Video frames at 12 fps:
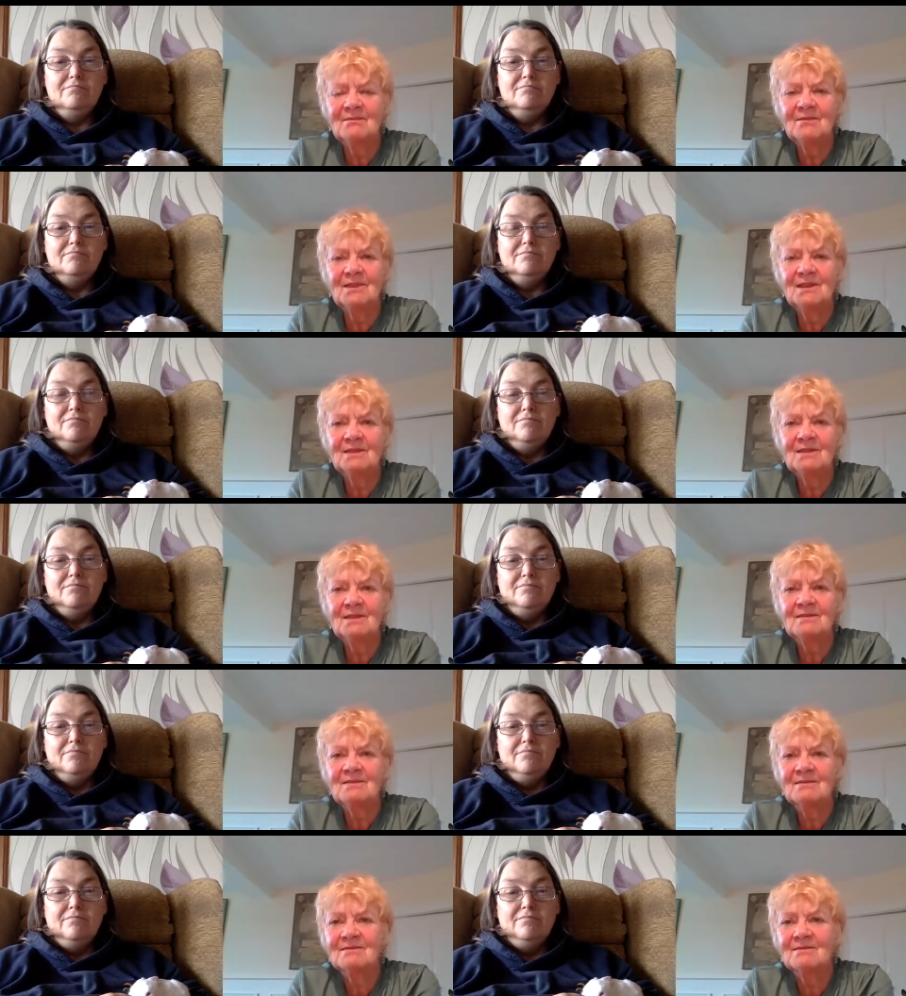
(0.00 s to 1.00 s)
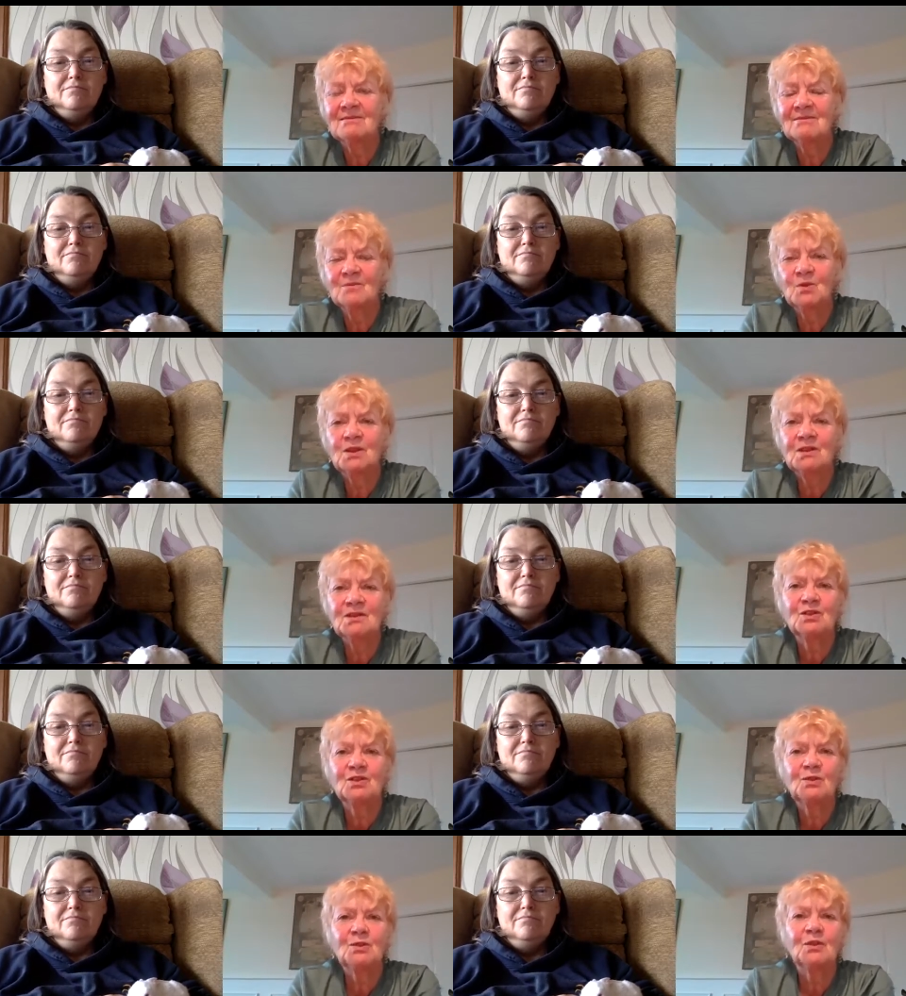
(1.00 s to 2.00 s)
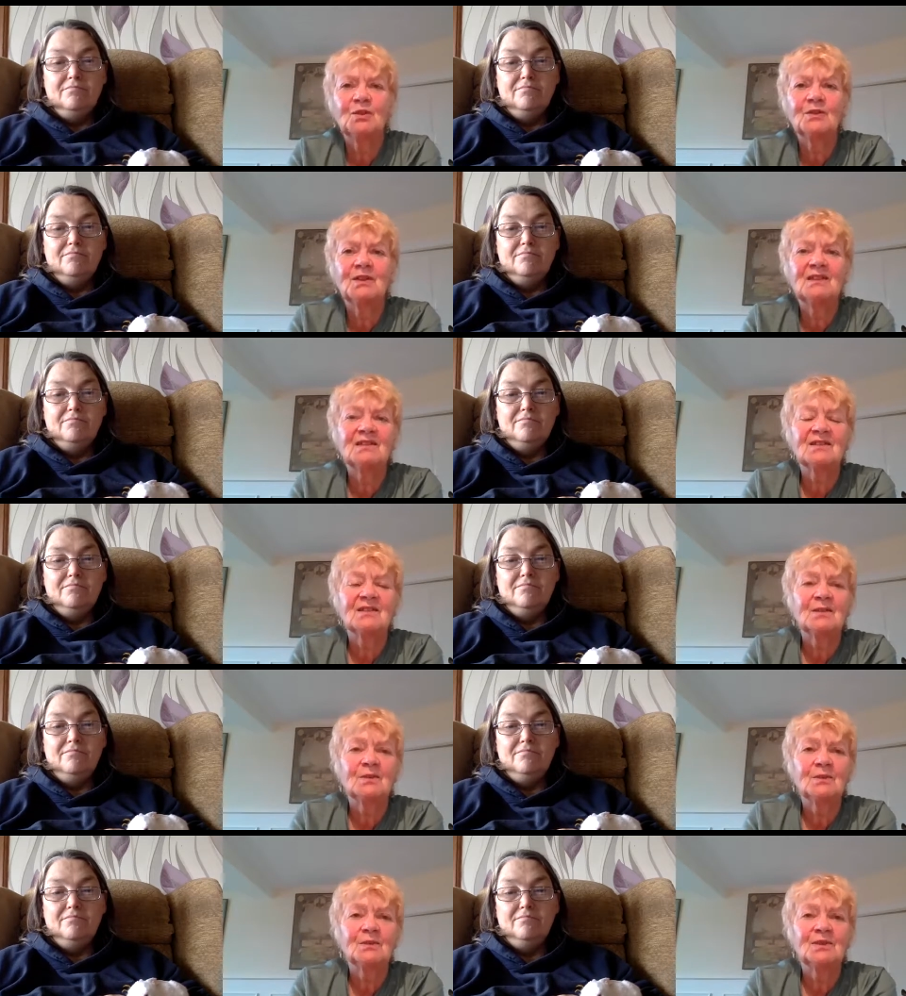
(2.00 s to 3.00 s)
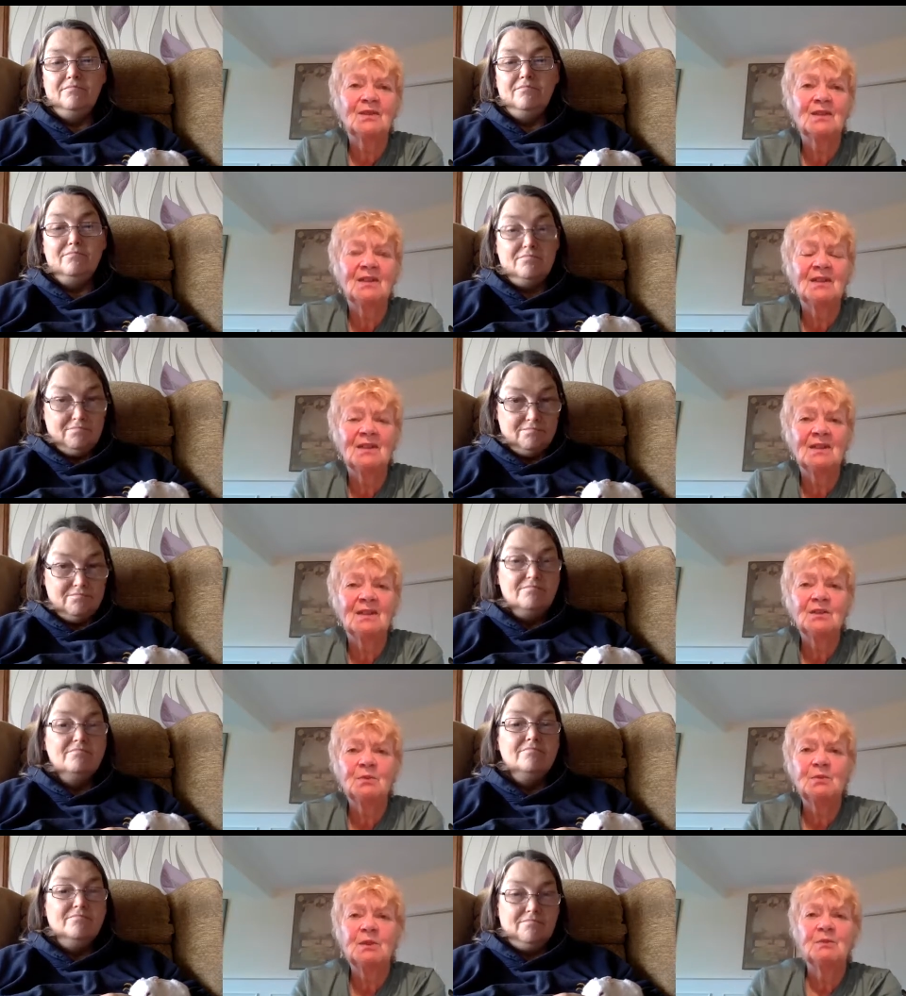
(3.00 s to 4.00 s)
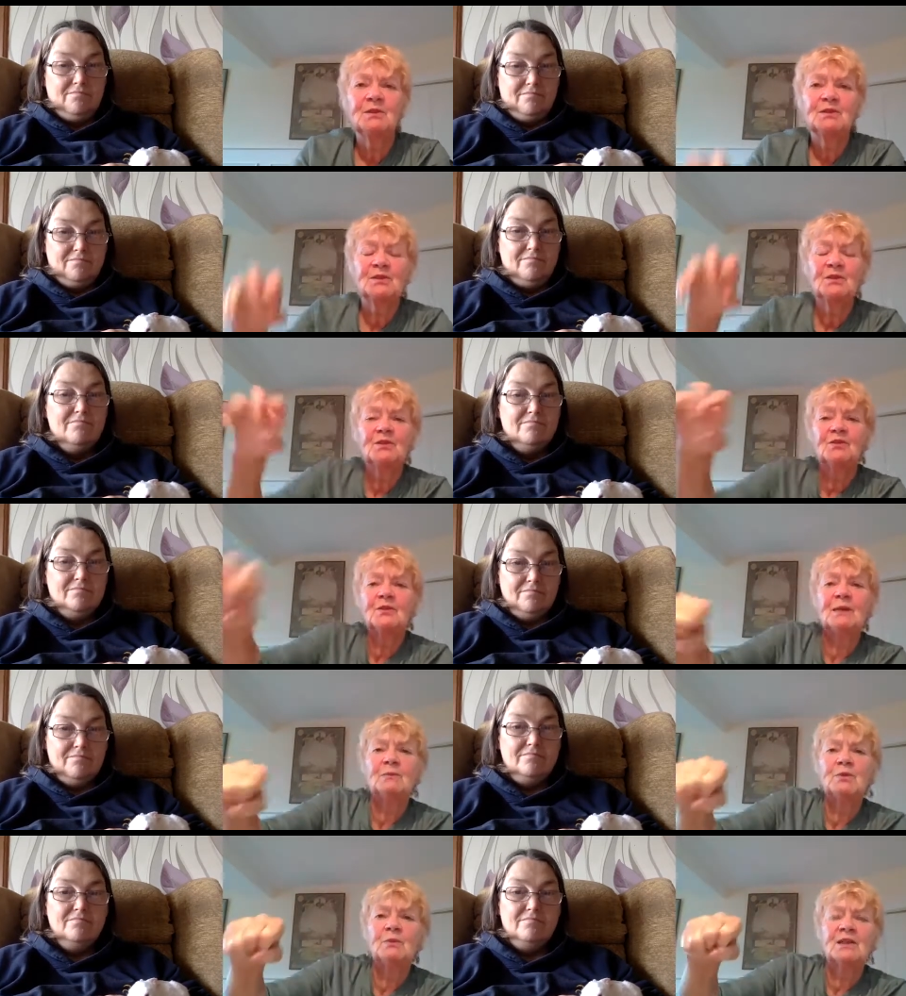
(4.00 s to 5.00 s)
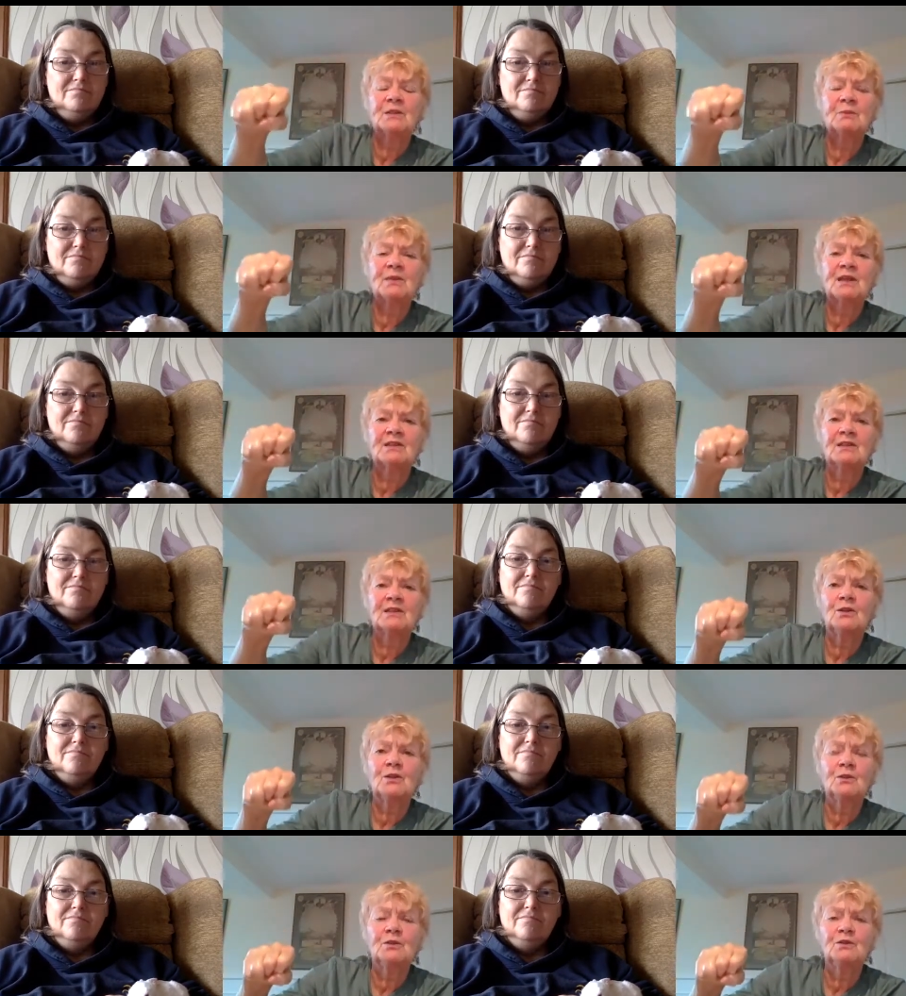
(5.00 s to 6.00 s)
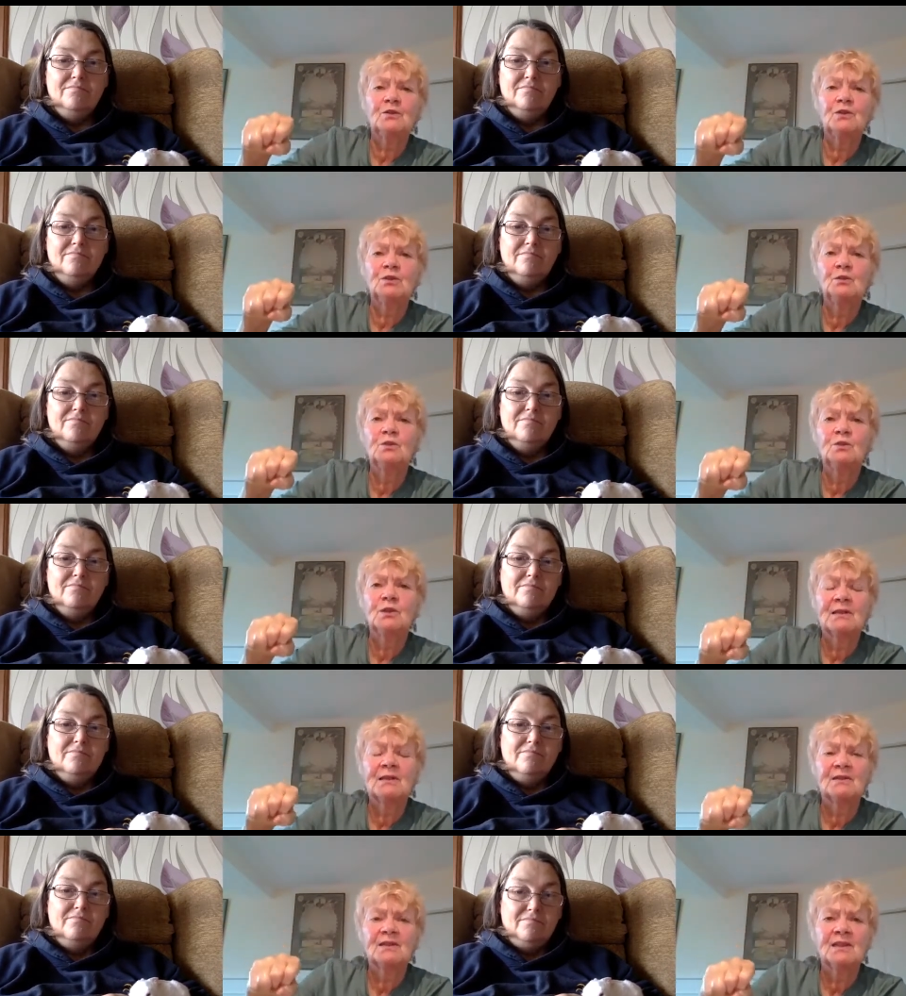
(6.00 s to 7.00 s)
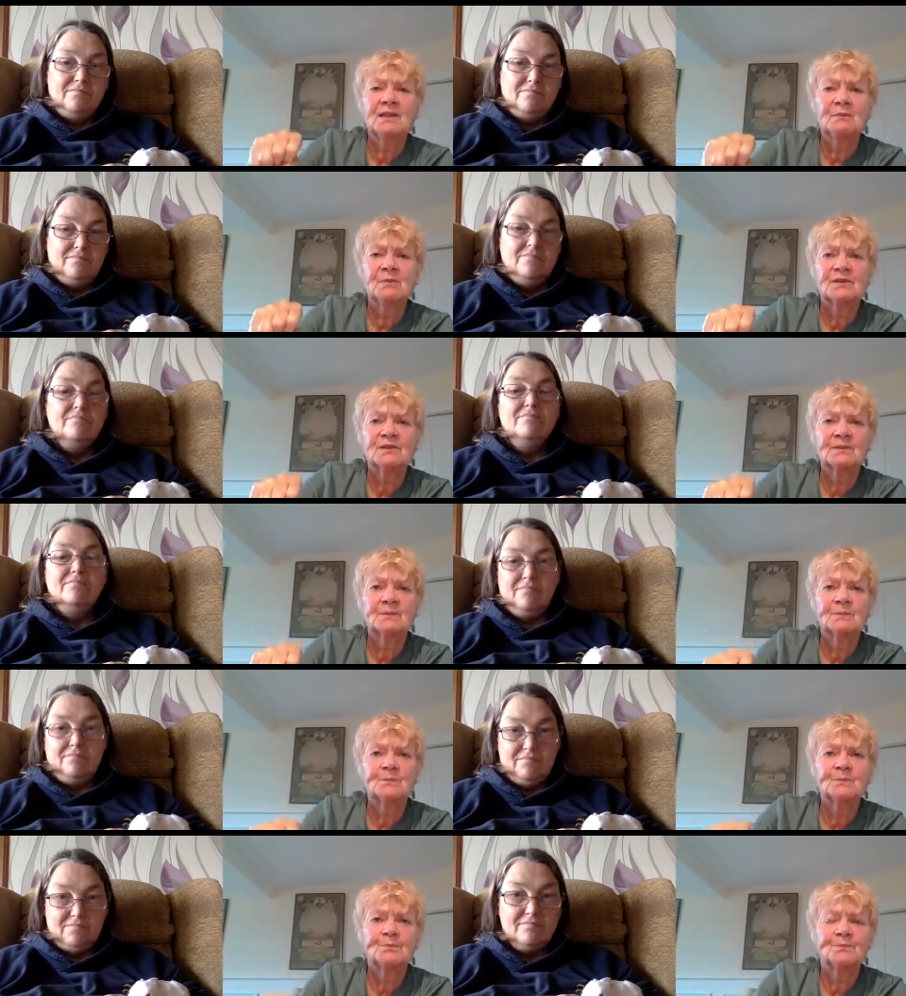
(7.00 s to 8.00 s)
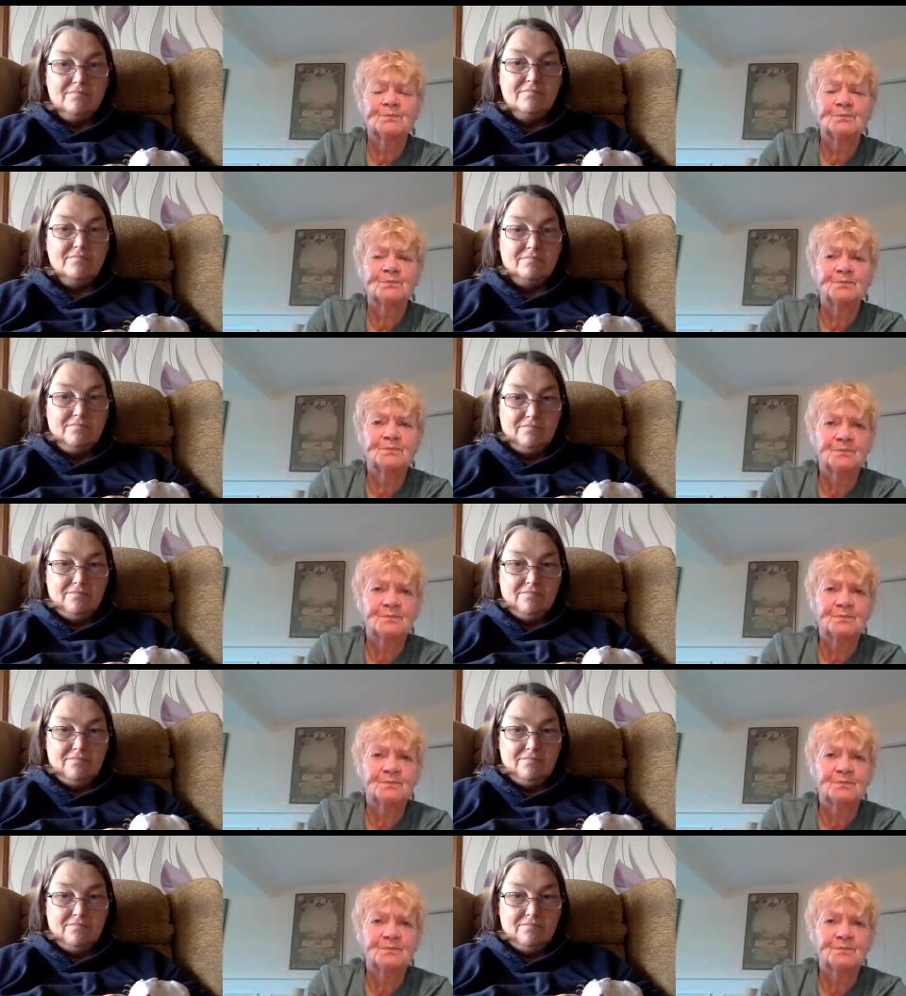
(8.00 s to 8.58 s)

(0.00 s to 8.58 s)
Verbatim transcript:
Speaker 1: well, one, two, three years old, to people sort of grab you by the back of the collar before you walk out under that bus. Mm.